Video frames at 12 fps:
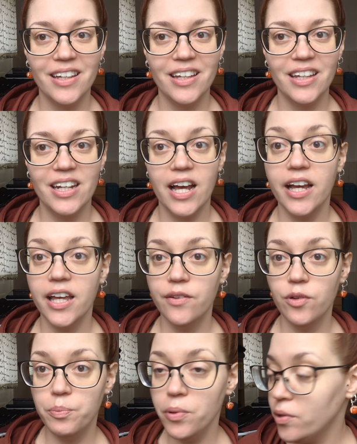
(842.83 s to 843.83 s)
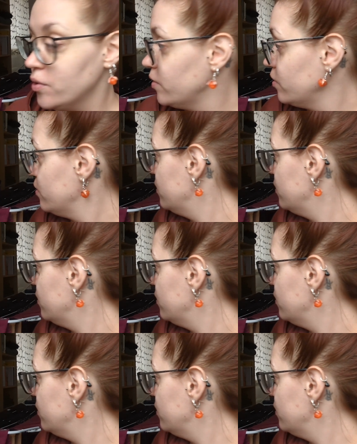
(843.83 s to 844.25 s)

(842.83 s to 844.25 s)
And I have a book.